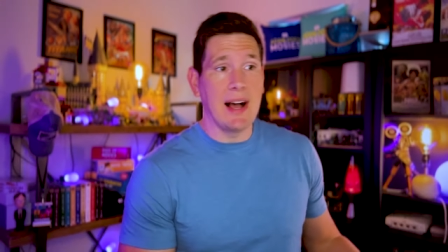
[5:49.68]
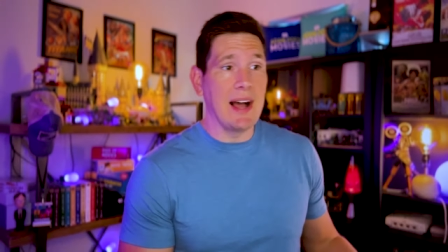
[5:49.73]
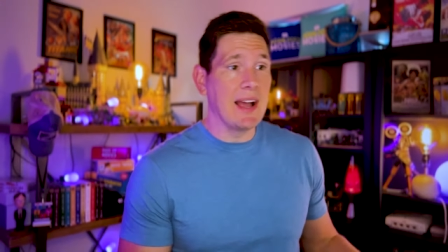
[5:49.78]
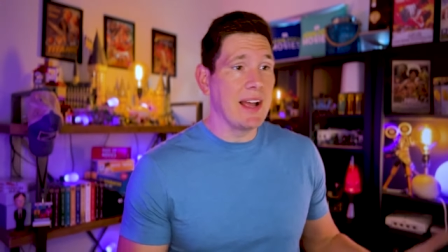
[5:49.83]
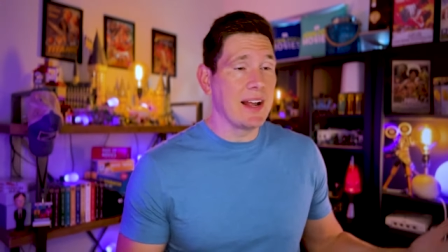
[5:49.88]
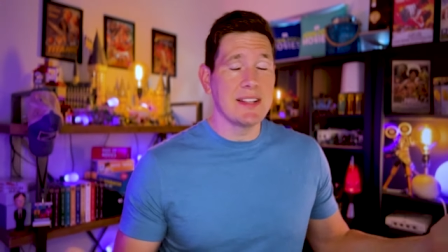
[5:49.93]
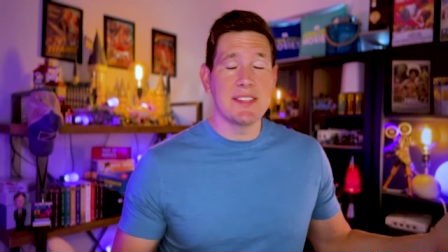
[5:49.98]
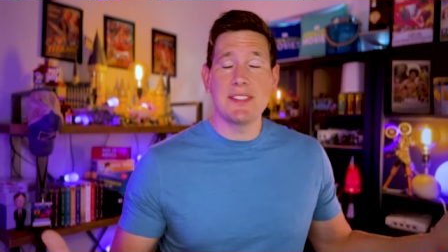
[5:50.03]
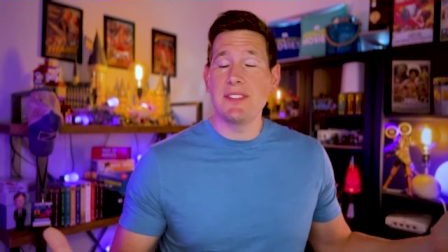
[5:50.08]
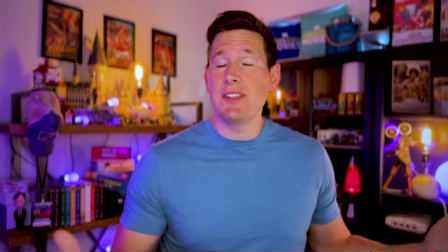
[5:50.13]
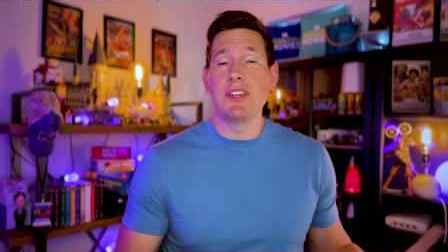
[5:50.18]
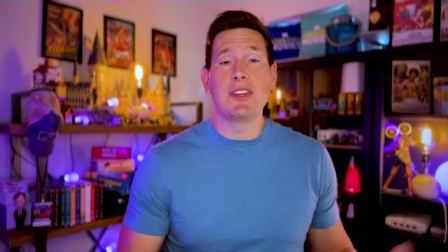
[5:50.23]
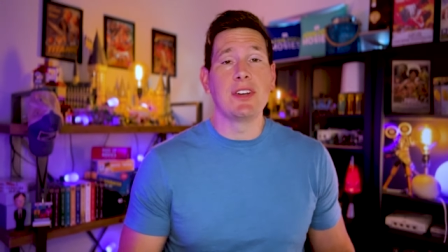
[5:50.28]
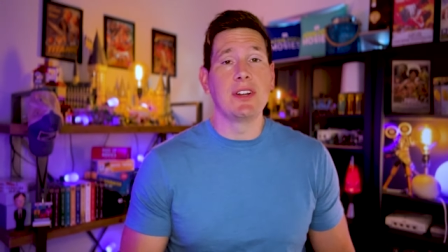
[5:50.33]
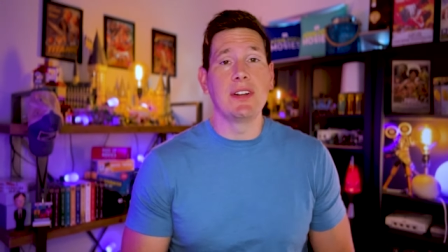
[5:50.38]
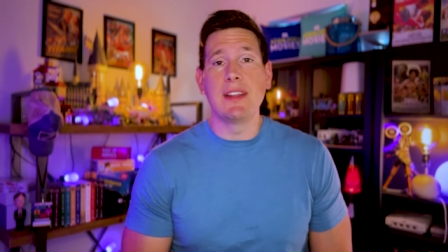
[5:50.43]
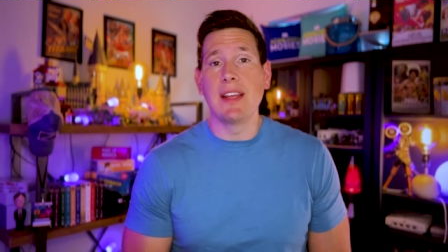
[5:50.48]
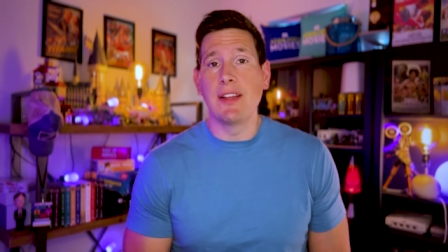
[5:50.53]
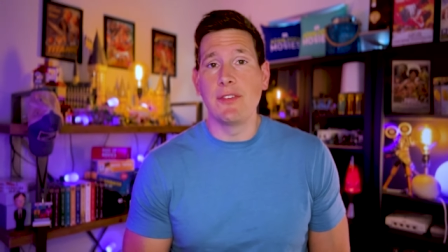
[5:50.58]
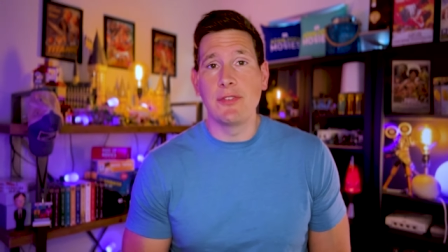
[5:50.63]
I honestly
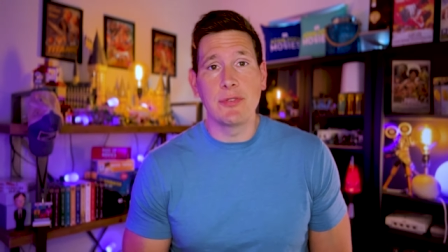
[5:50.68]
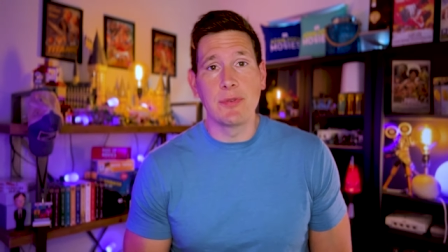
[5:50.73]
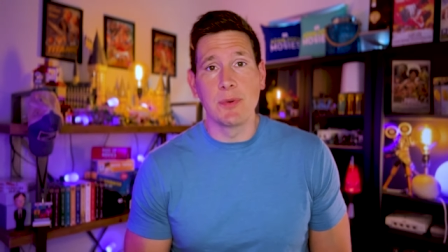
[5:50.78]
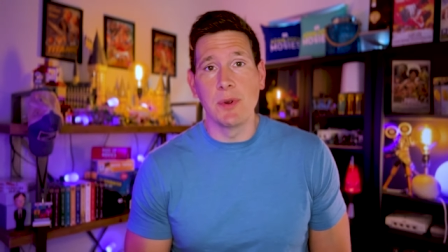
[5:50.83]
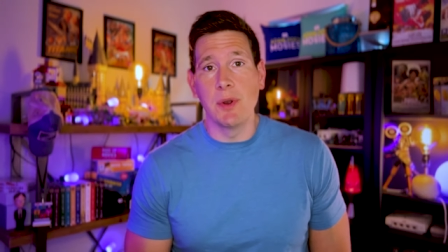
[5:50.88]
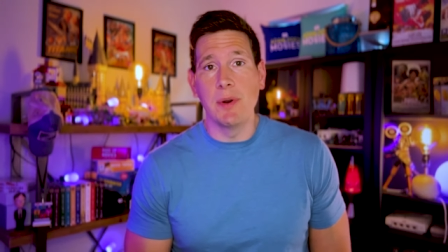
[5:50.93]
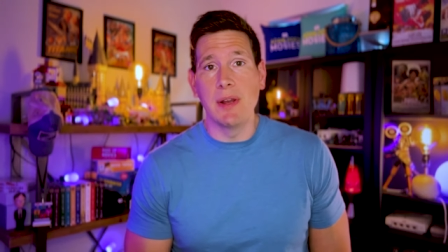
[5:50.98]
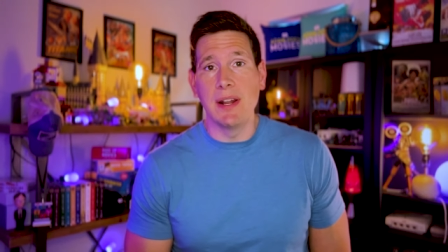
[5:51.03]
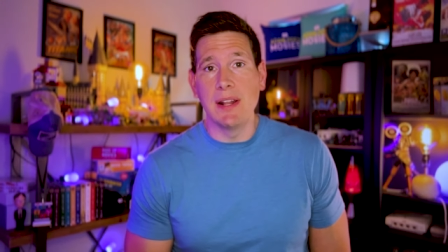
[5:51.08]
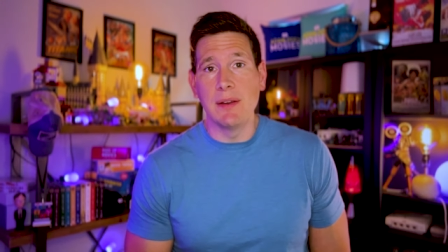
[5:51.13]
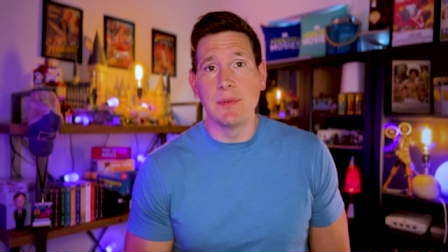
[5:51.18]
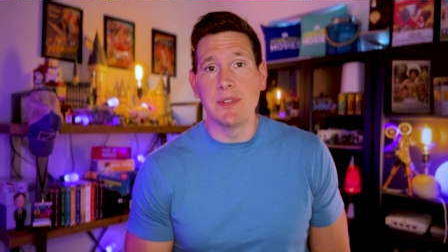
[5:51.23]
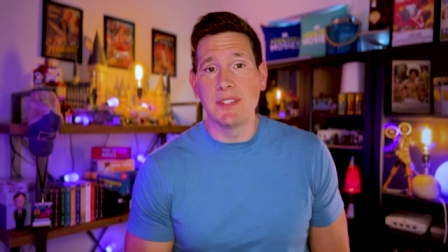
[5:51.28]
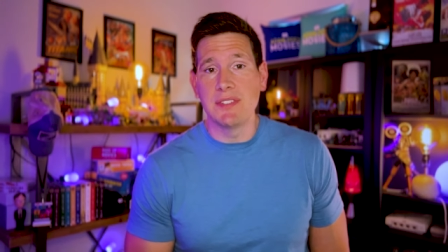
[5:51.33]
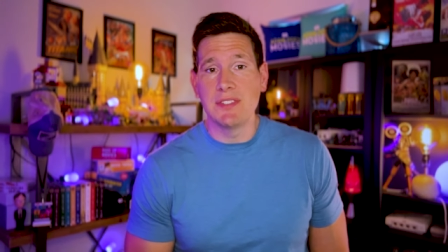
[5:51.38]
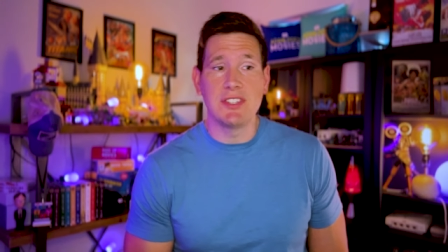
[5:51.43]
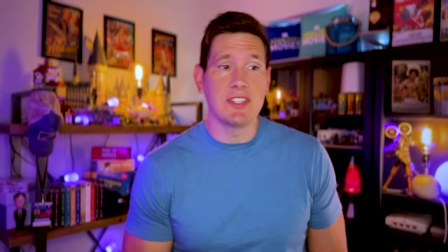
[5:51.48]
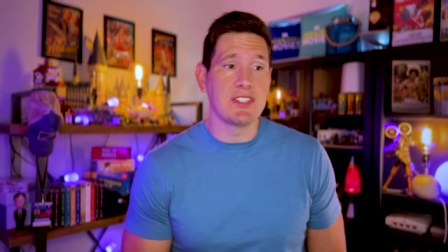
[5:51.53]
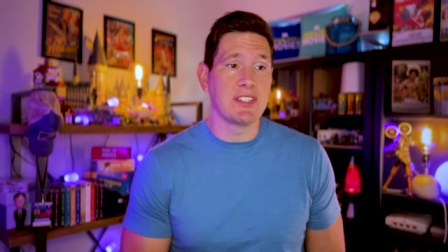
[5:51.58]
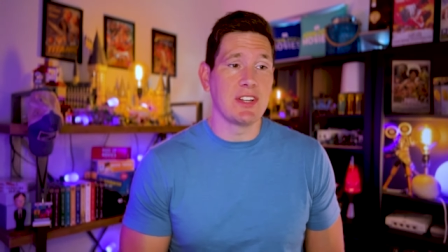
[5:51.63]
couldn't get through it. It was
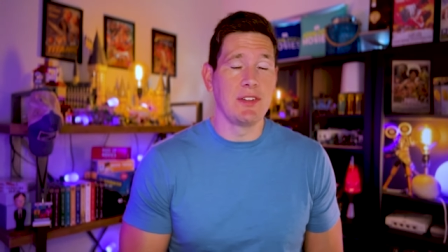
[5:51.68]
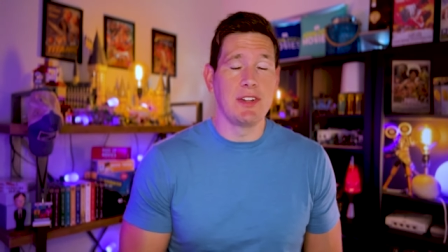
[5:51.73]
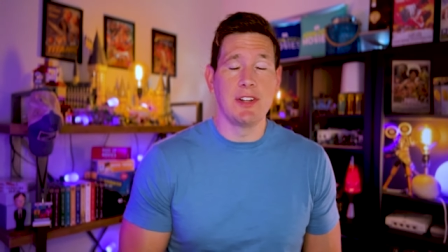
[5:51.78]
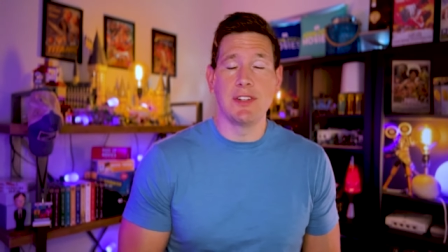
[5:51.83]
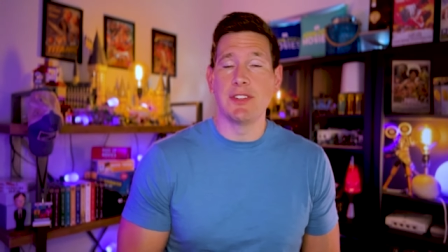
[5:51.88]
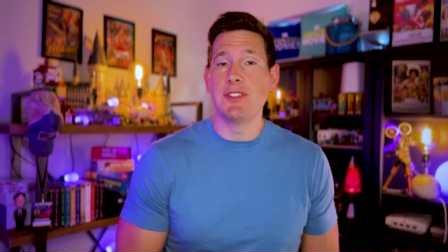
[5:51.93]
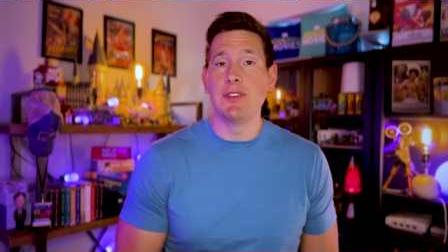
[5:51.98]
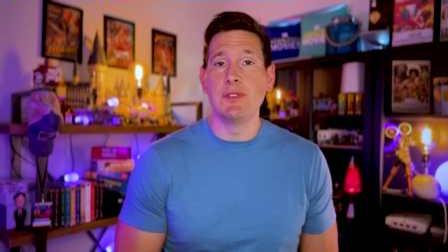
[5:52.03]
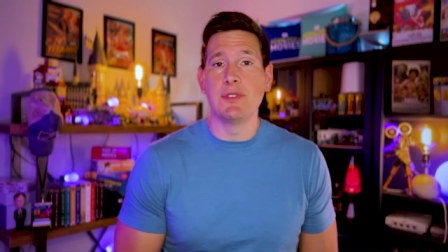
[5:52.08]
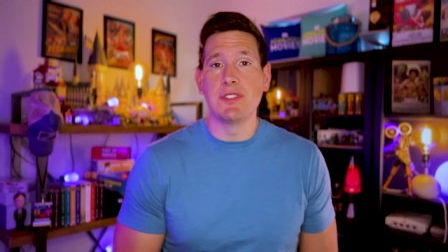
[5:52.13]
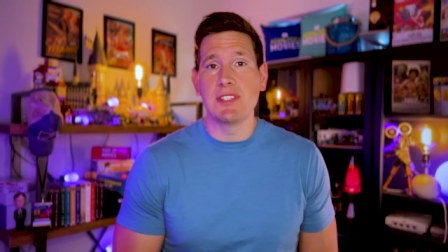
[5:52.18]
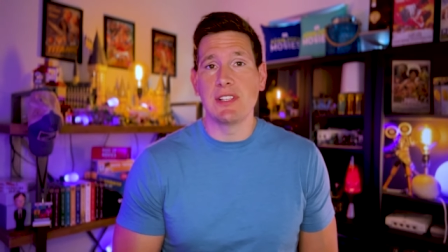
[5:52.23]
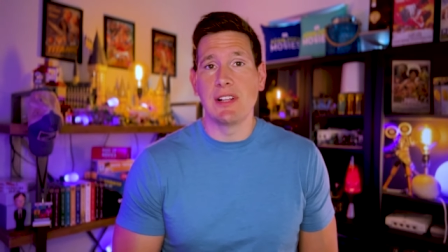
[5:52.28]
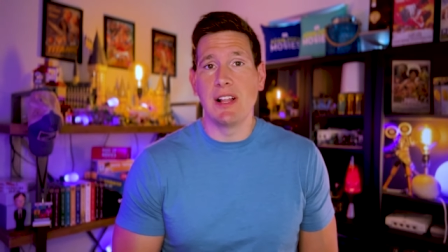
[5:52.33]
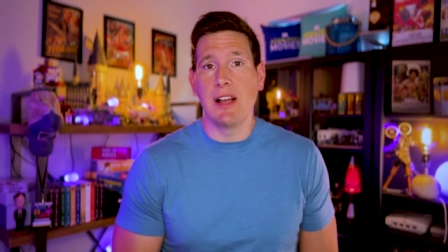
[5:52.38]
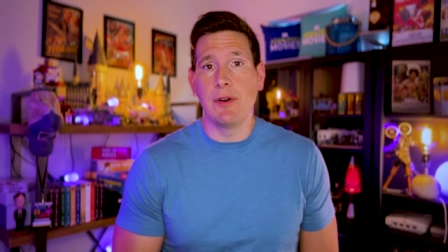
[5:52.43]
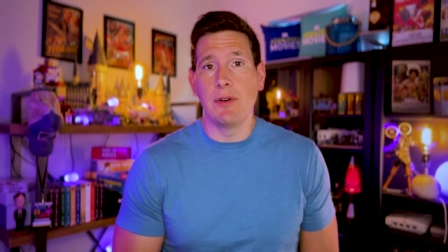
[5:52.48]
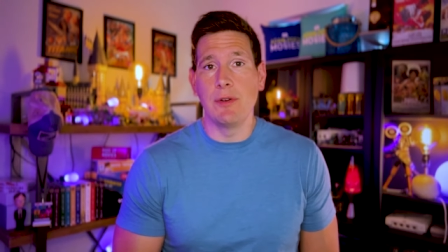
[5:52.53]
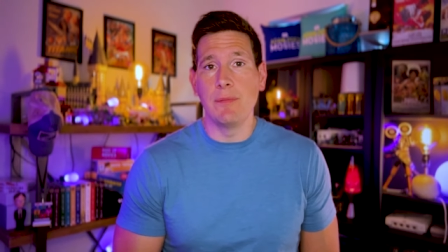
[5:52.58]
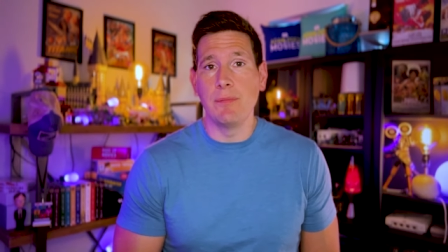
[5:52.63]
just a little too
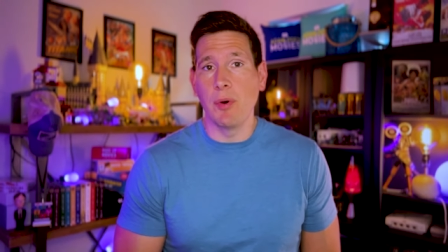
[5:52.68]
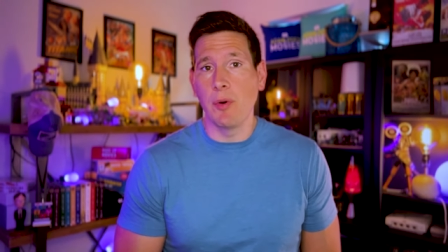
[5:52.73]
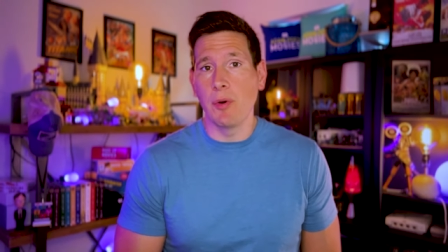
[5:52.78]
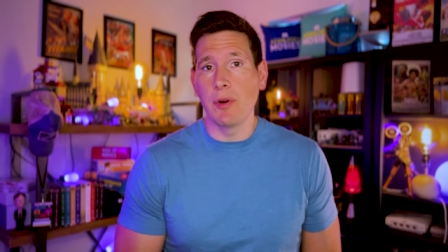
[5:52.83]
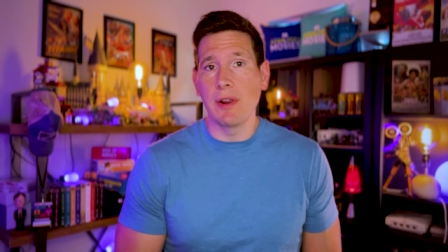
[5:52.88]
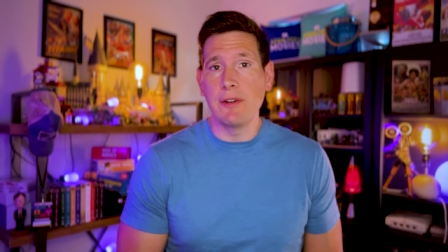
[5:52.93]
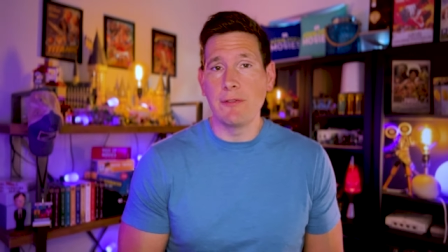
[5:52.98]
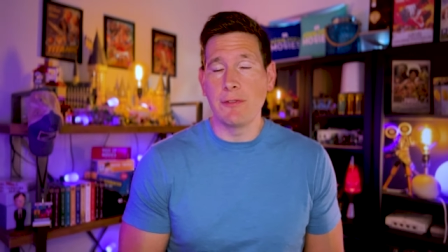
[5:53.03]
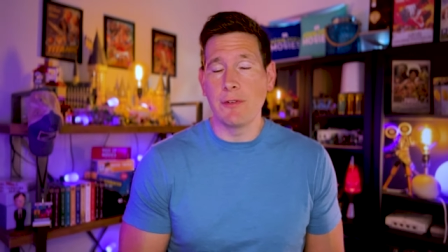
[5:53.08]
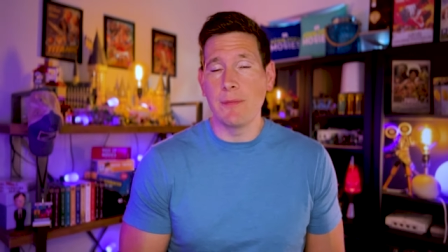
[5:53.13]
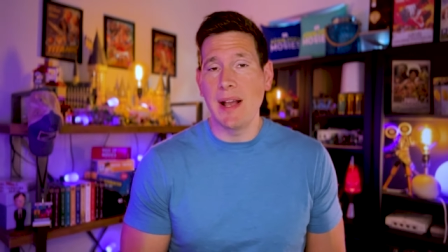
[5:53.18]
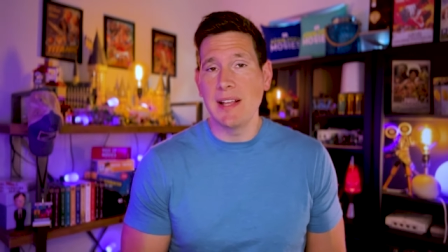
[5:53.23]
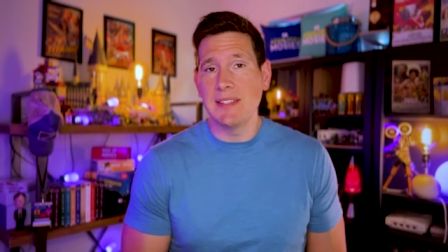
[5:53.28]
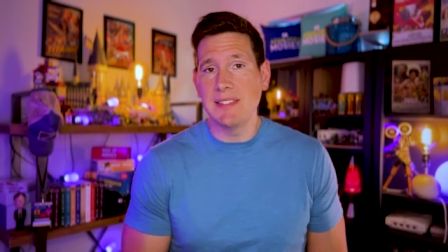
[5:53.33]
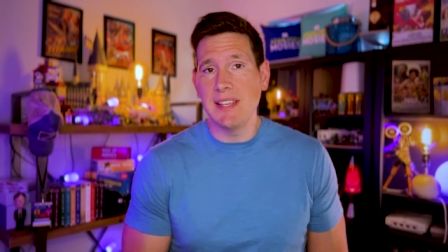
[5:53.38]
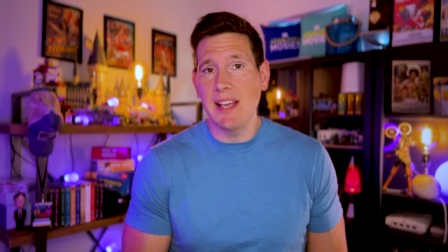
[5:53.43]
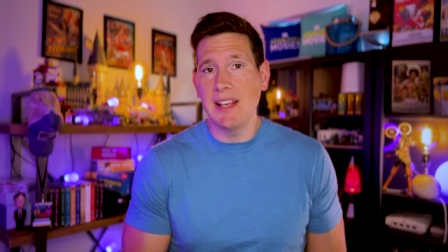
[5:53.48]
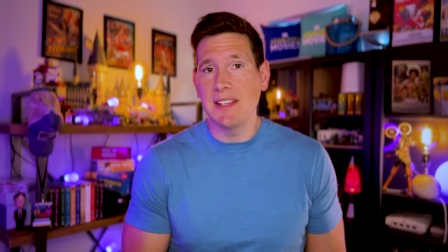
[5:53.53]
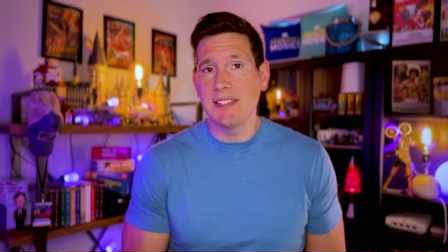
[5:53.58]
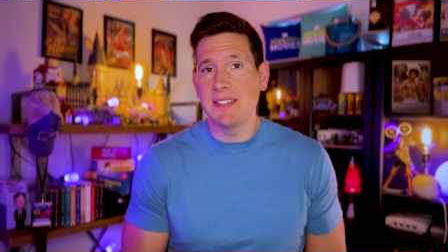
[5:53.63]
slow and boring for my
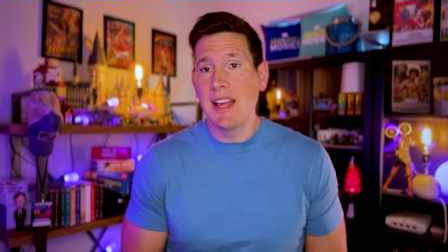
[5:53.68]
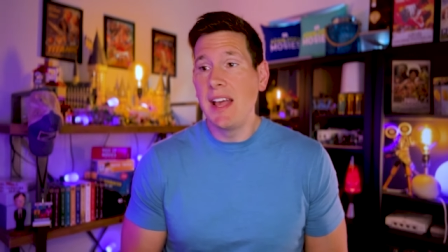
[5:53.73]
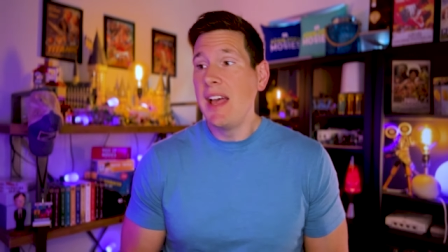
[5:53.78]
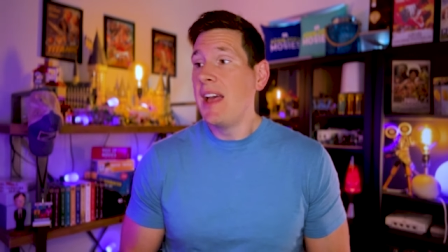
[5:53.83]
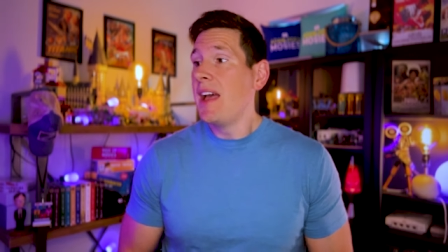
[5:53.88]
taste.